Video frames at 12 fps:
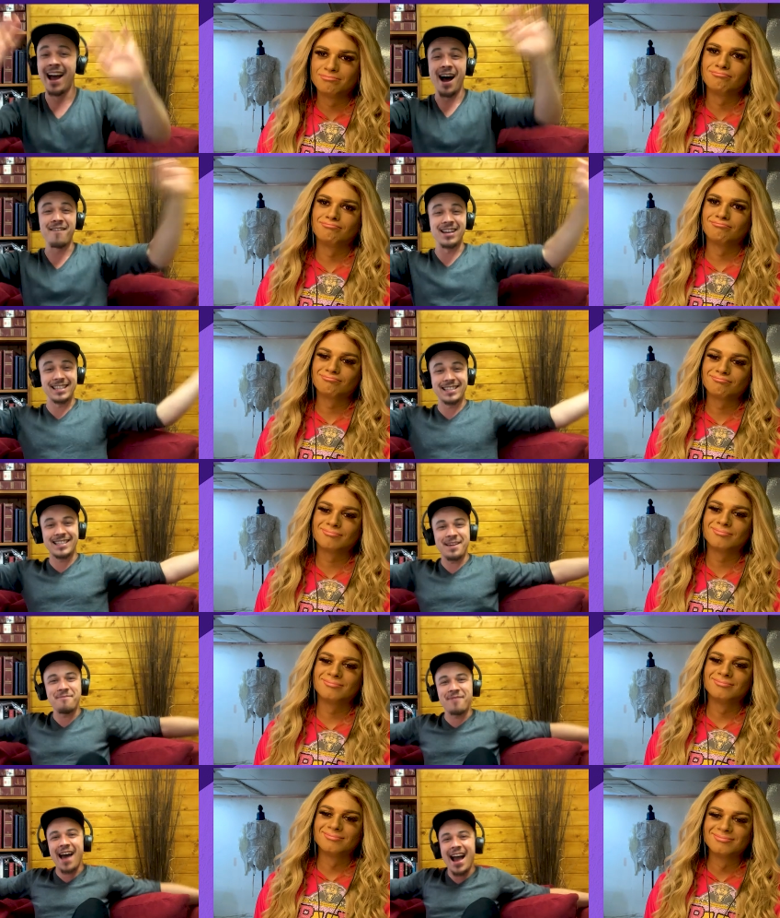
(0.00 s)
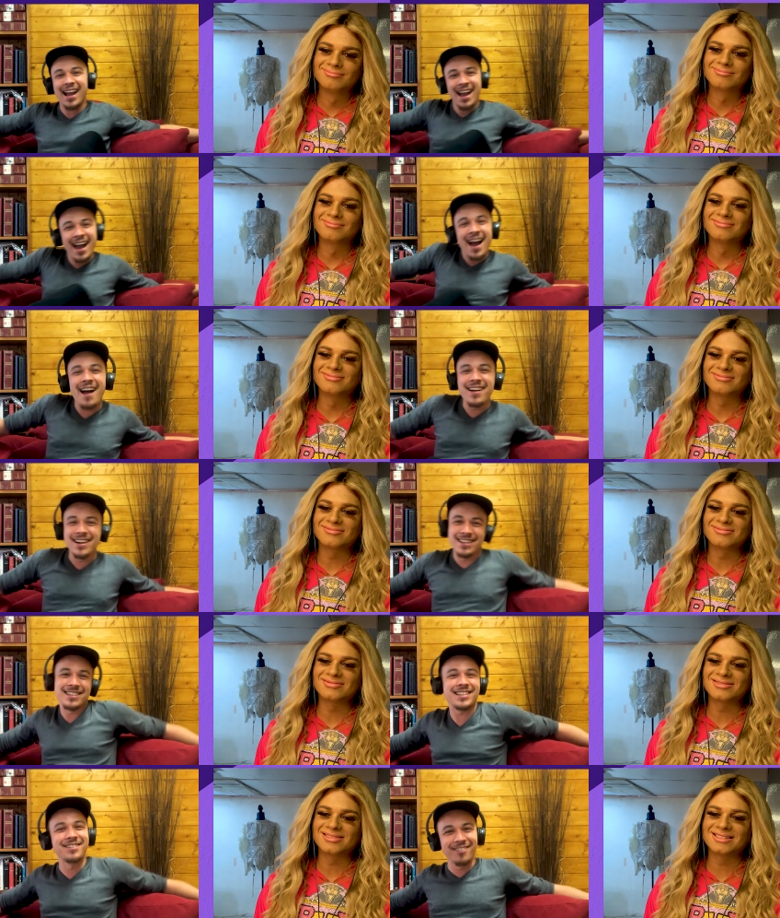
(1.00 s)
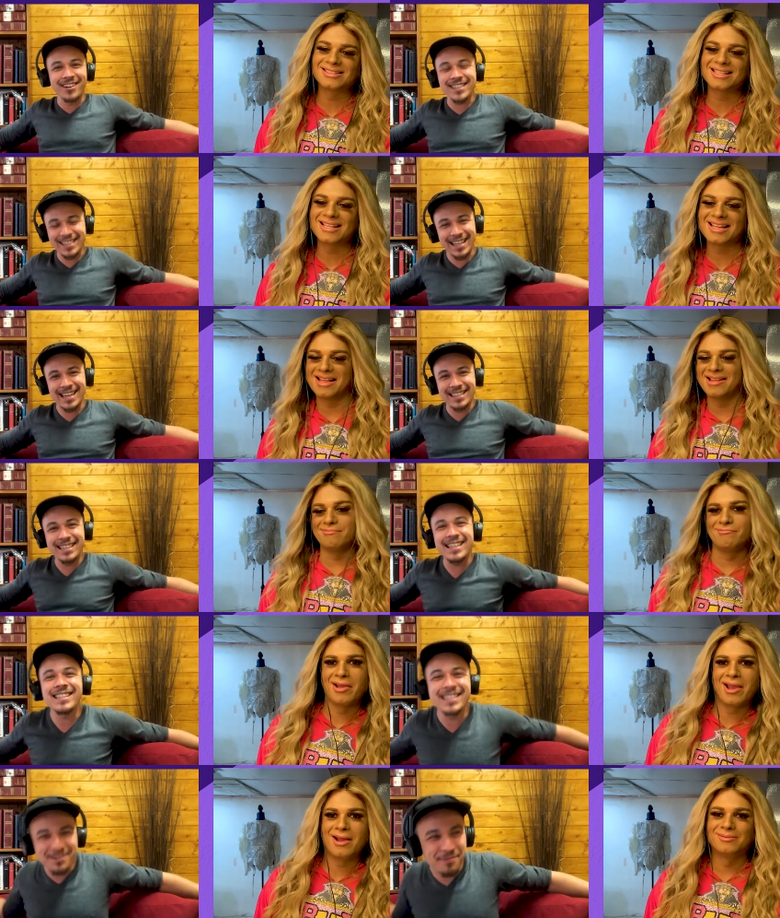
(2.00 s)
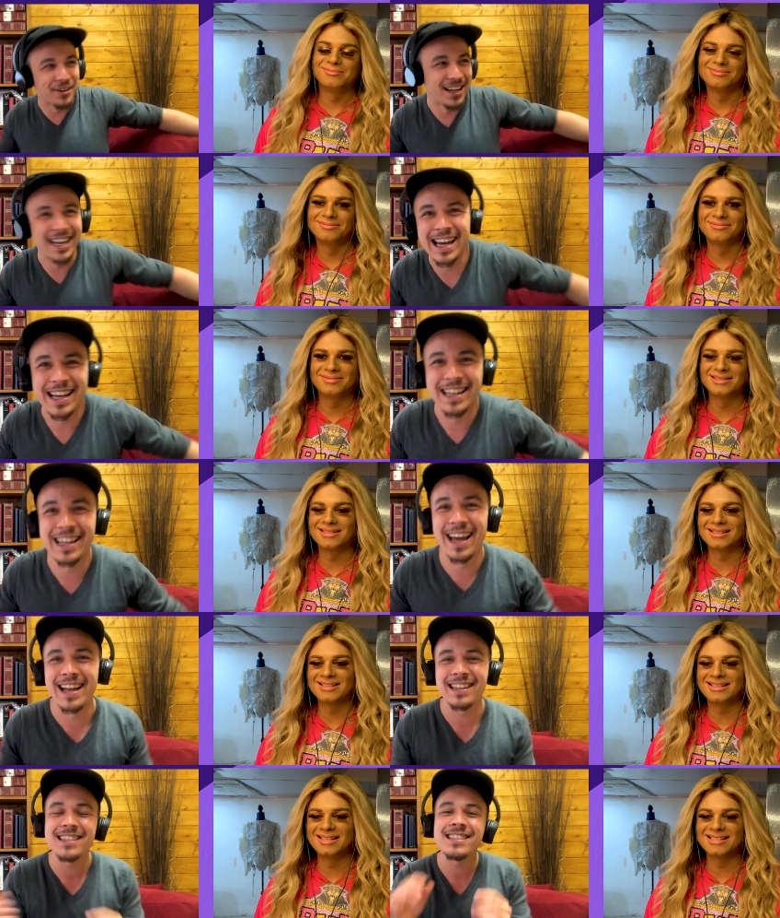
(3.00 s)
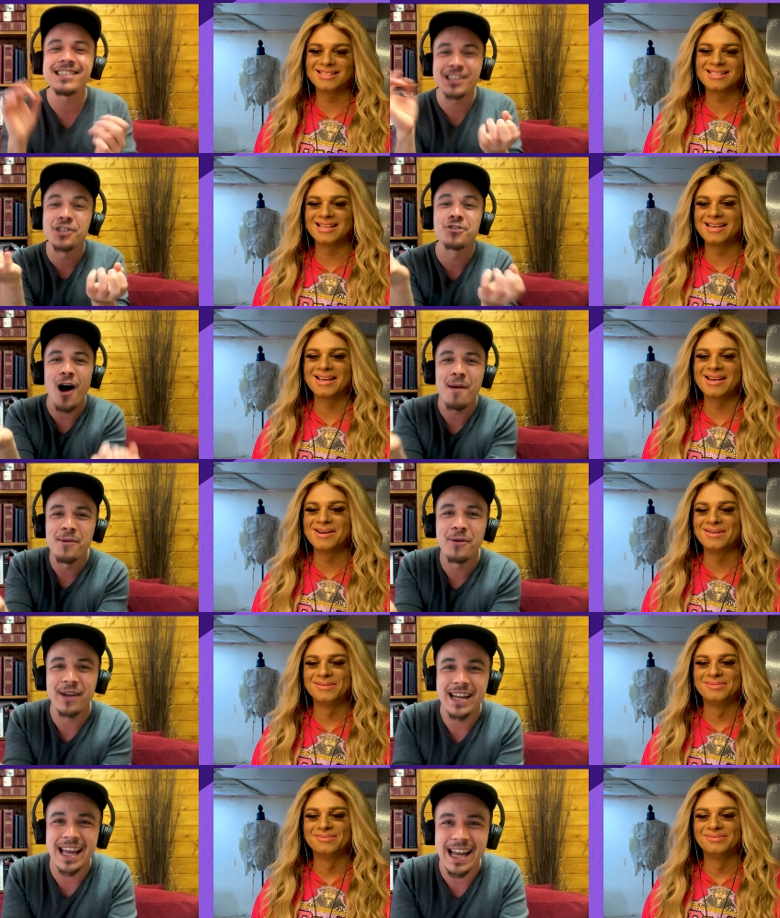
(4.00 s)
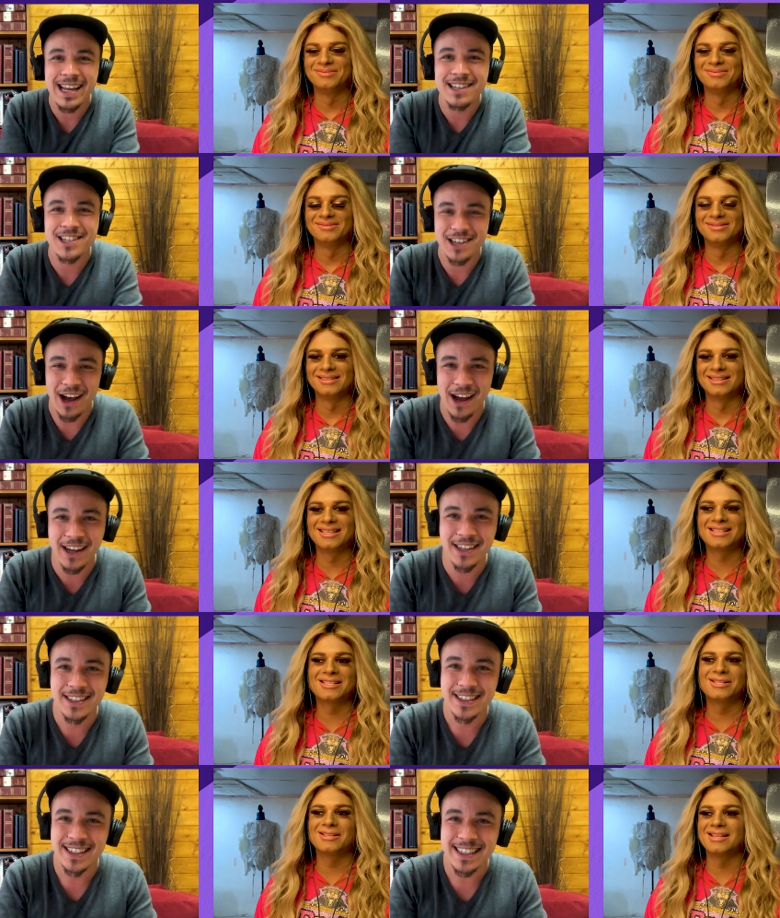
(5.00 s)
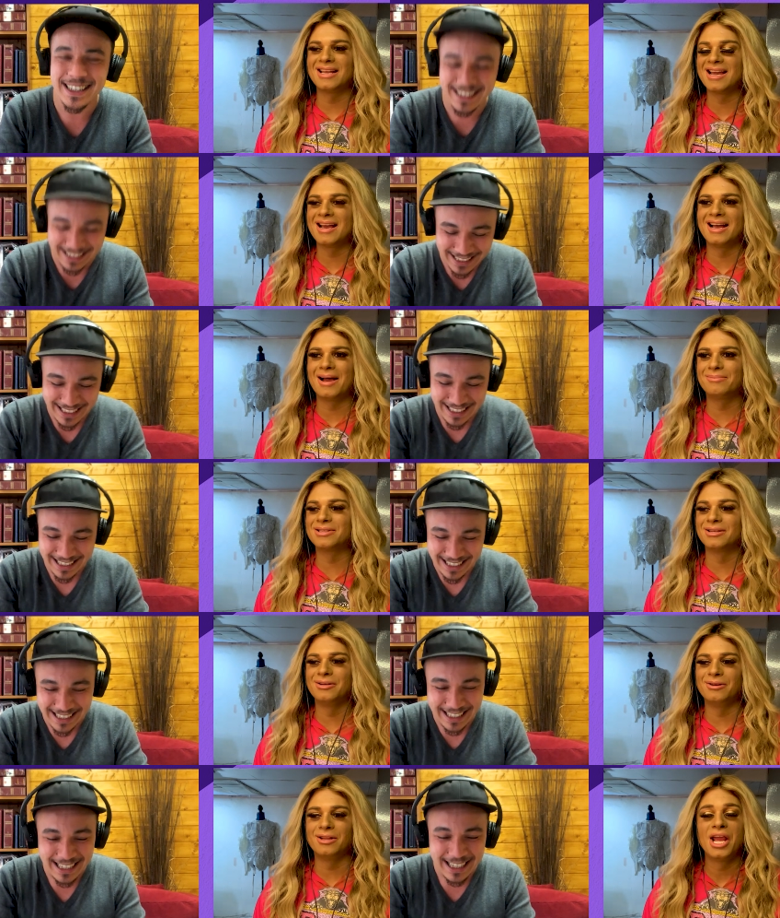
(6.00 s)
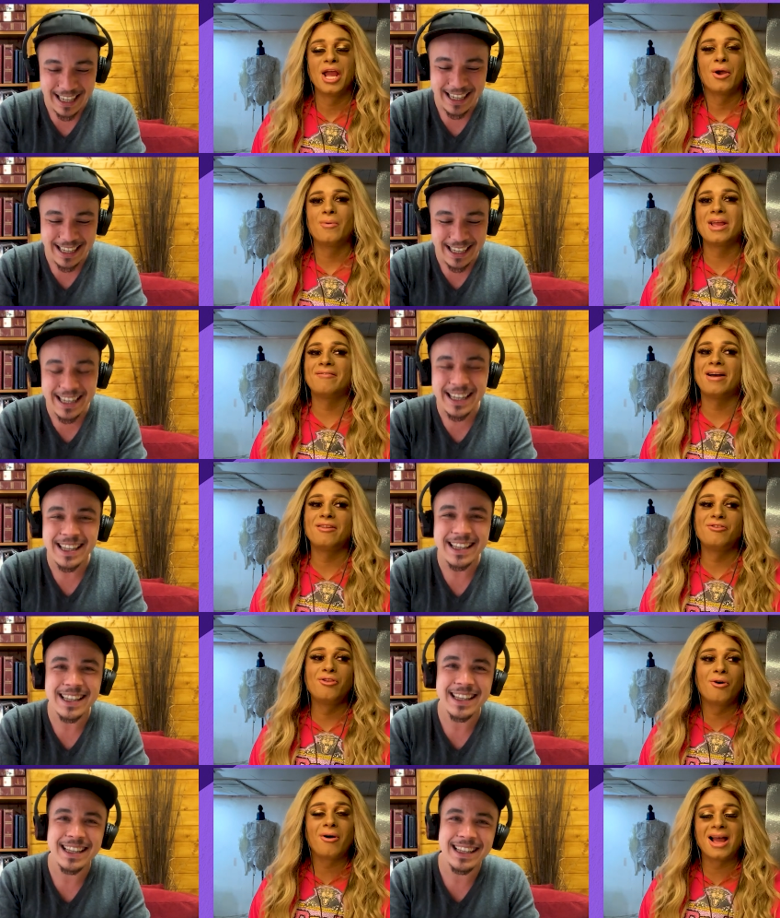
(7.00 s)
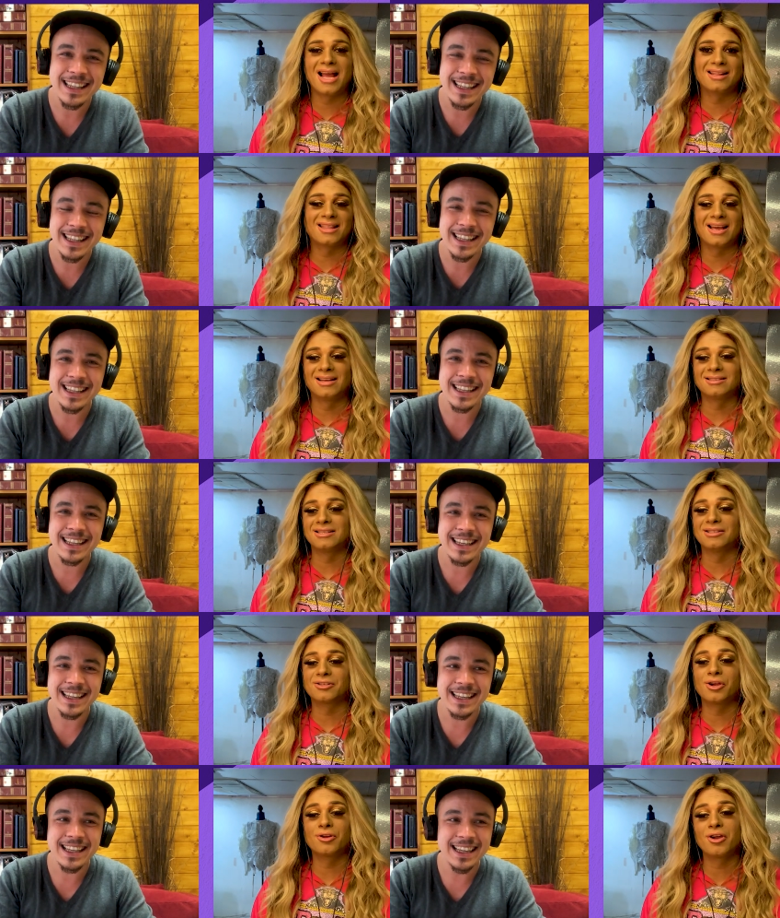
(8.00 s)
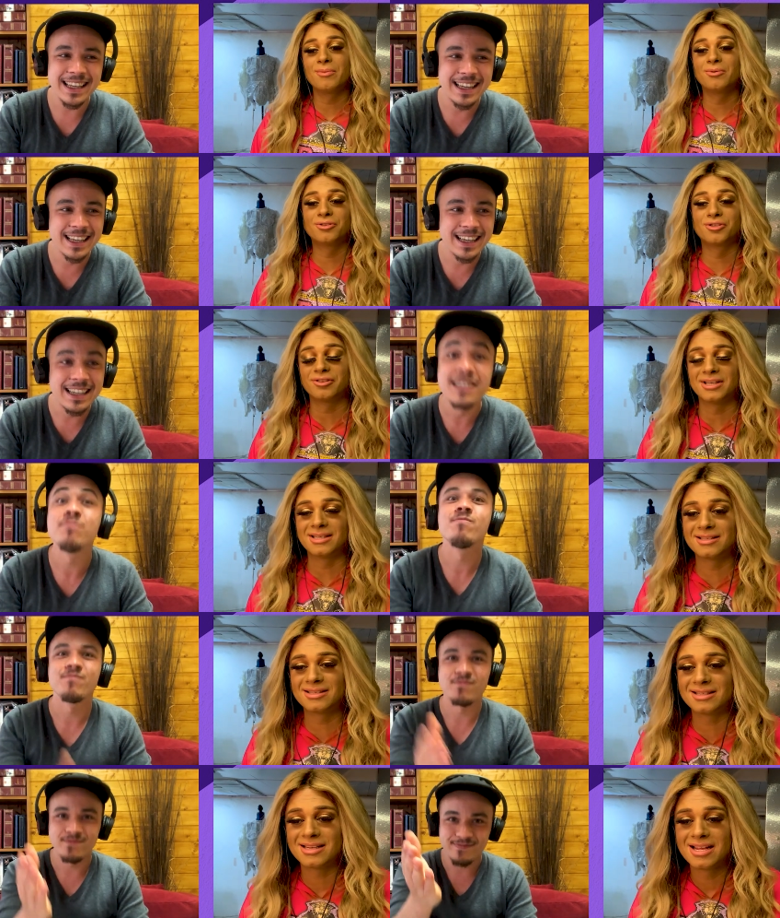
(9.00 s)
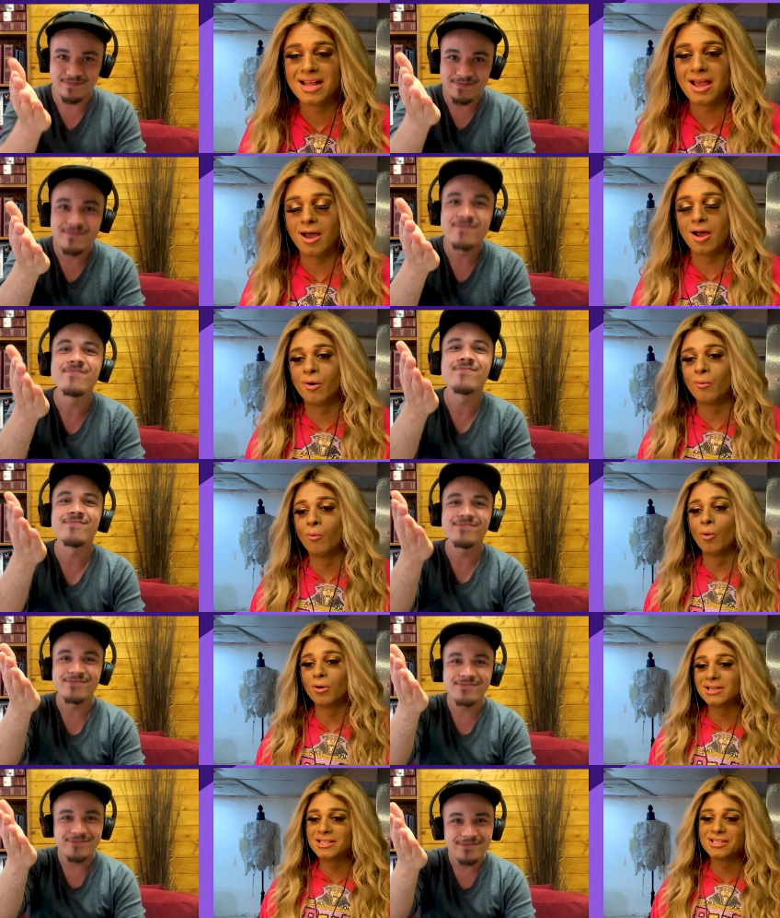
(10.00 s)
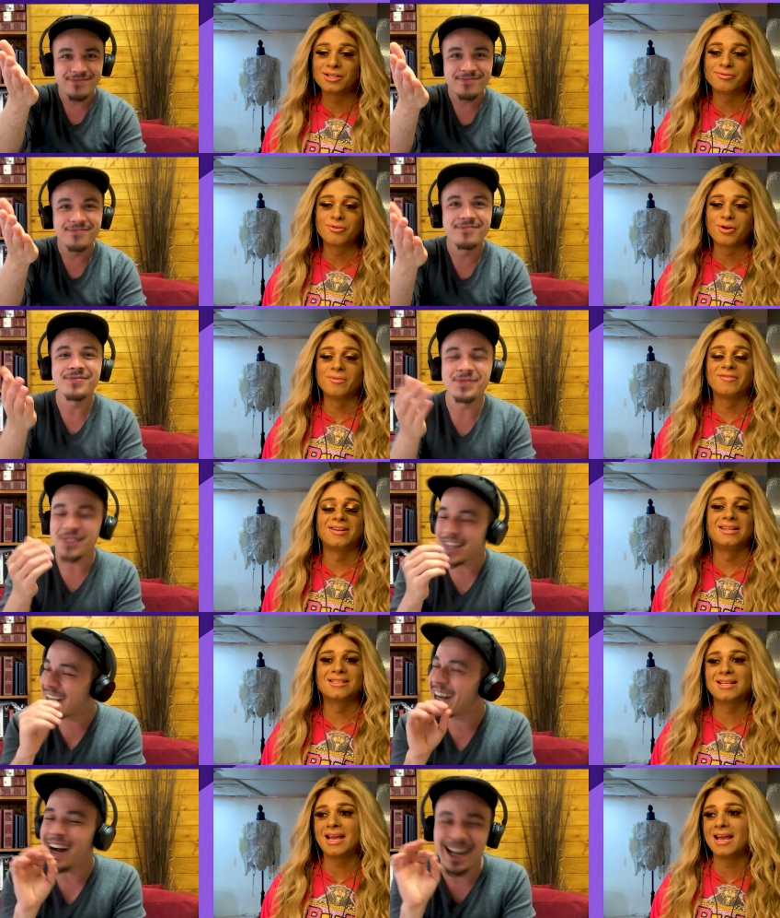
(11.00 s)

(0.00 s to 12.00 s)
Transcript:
Speaker 1: I'm going to sit back. I'm going to just watch this. This yeah. is brilliant. Like, this, this is, is the drama go. we need, you know? This is,
Speaker 2: yeah, absolutely. We have not had that since Coco Montrese uh, walked into the room with Alyssa